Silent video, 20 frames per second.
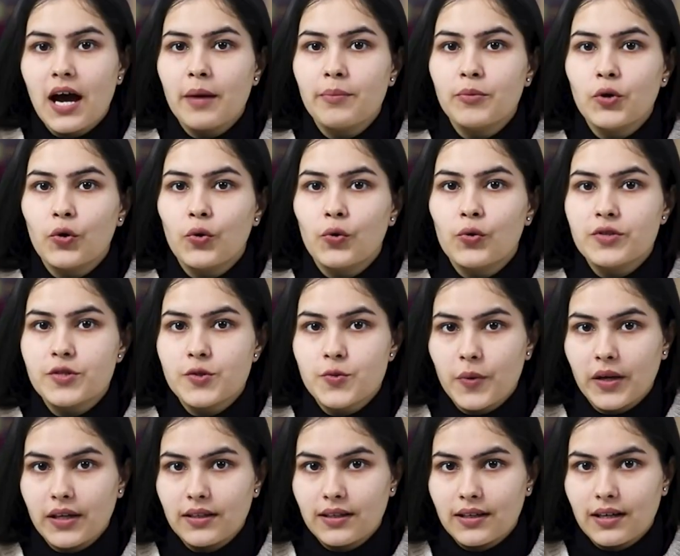I'm your
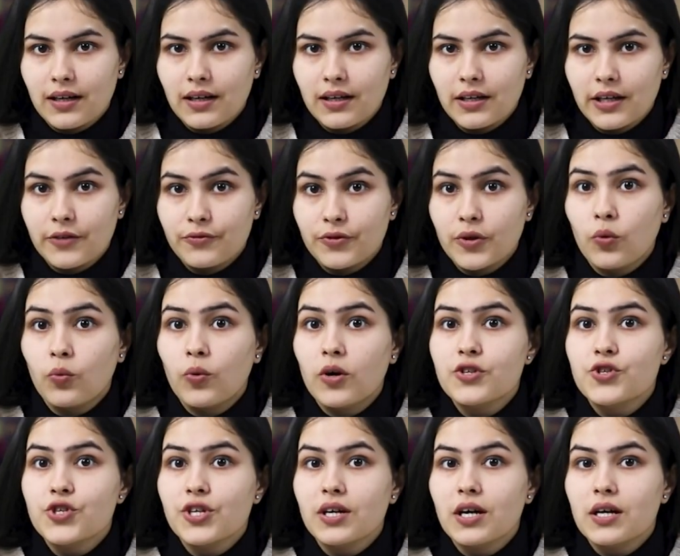host Vedika. If you're
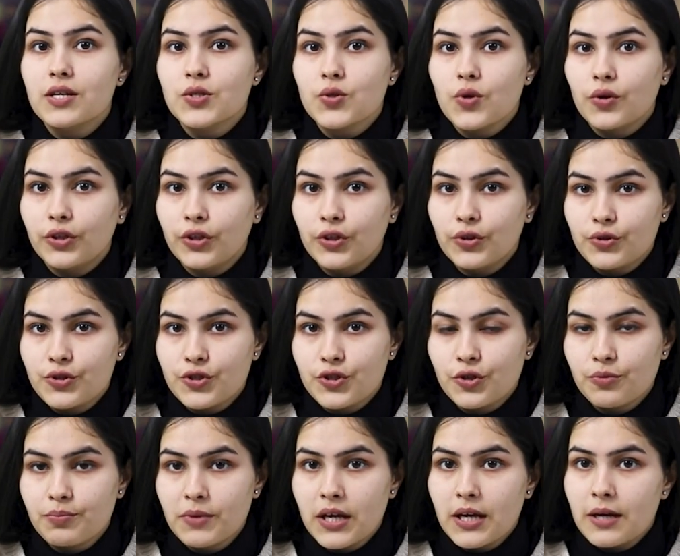watching us on
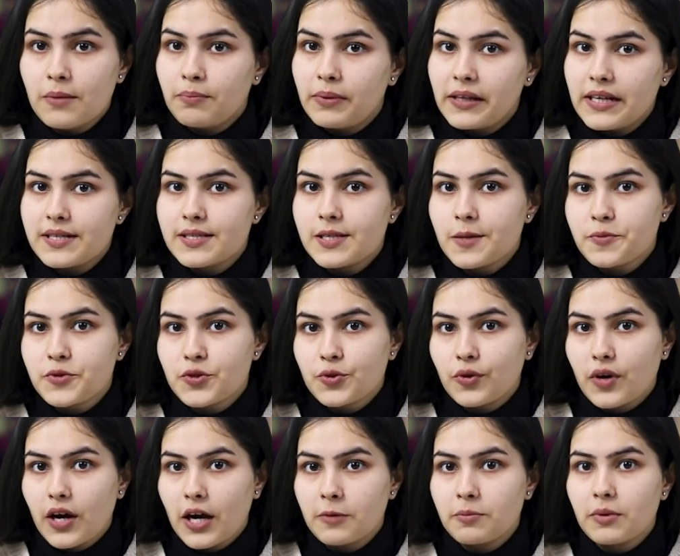YouTube, please
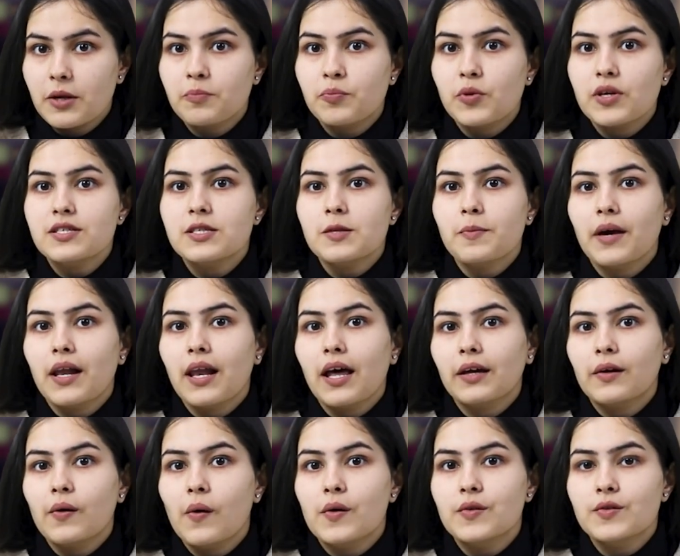subscribe and press the bell
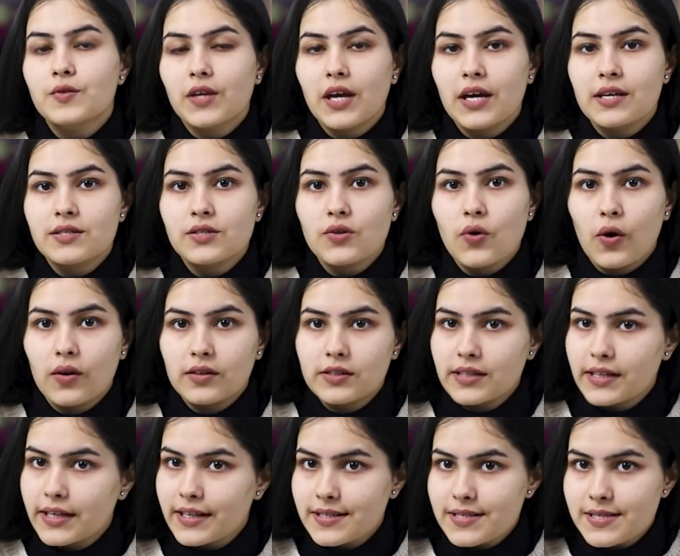icon to get all
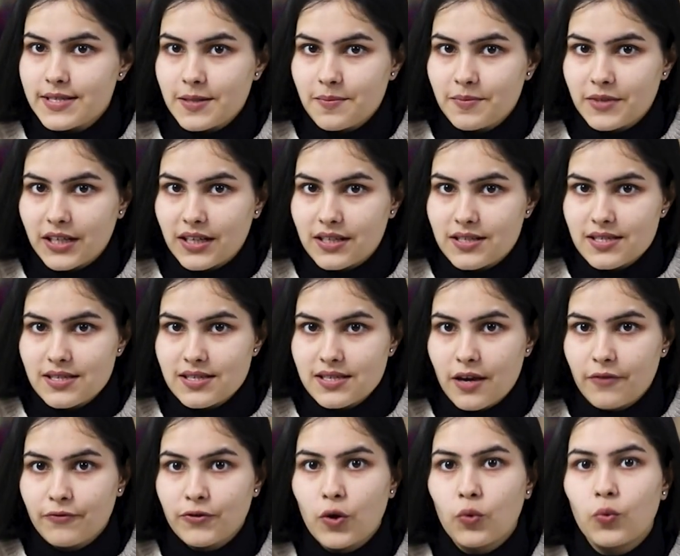the latest updates.
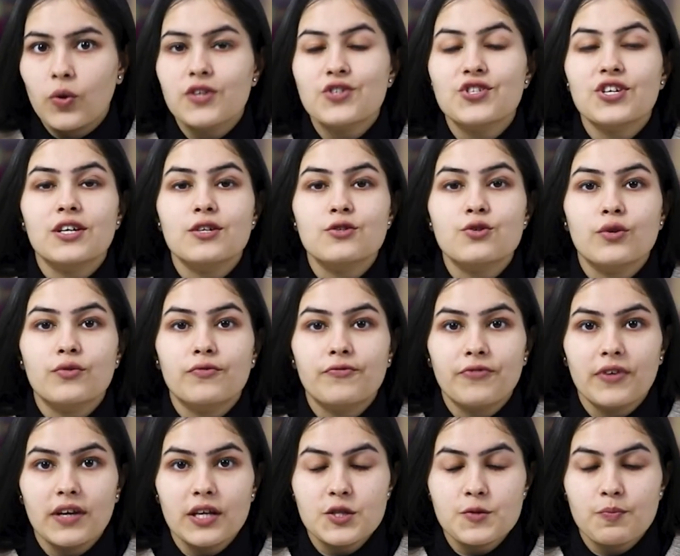If you're watching us on
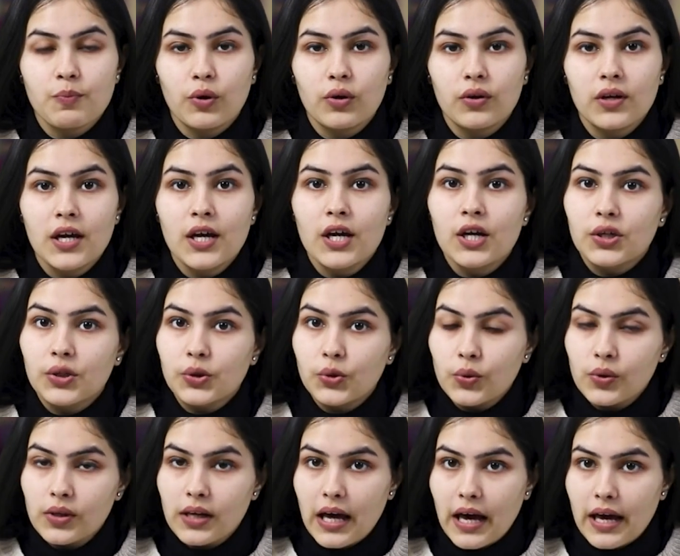Facebook,
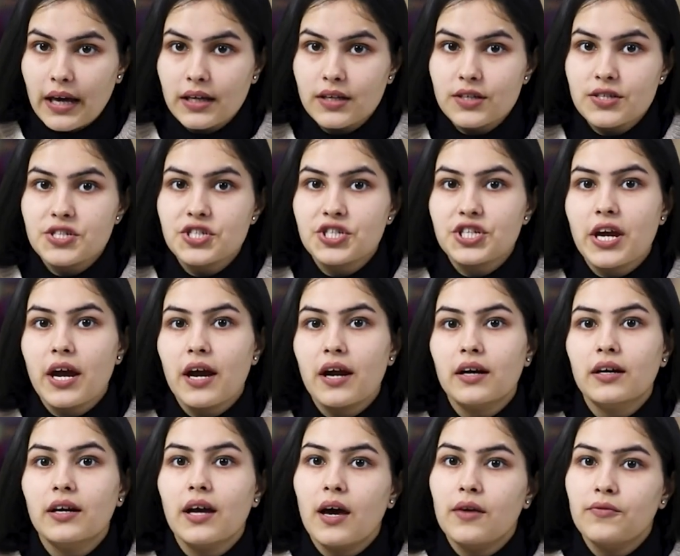do like,
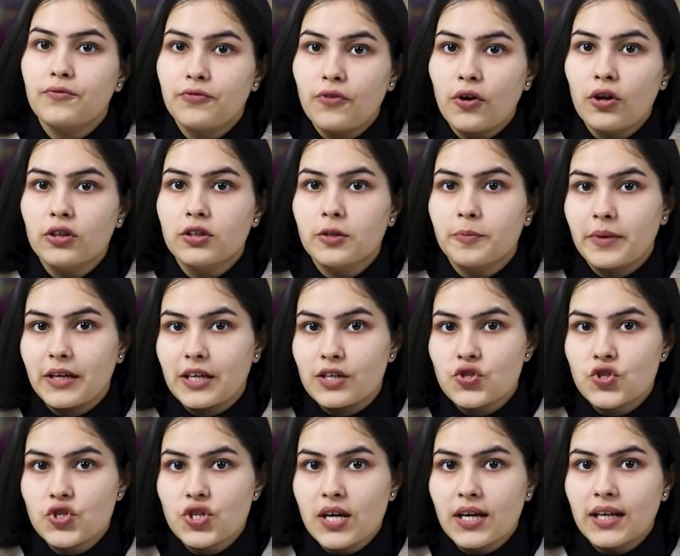share, and follow the
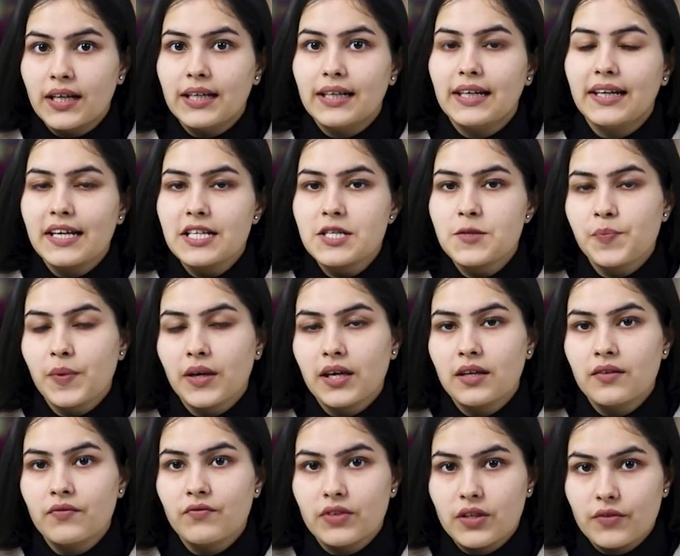page. Let's
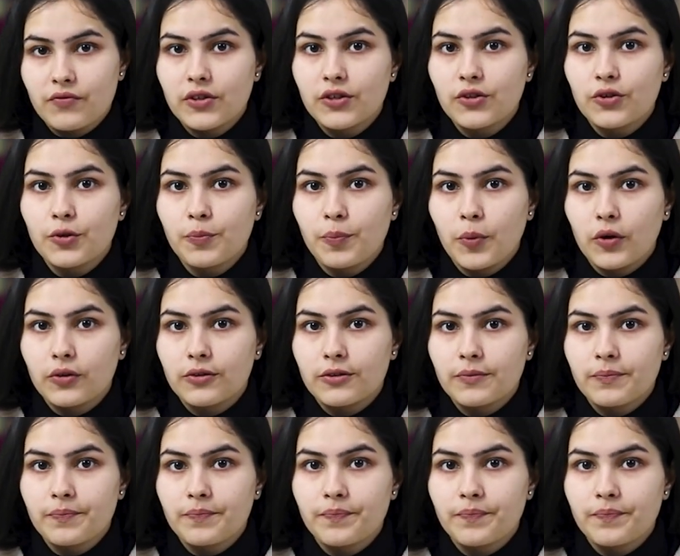begin with the video report.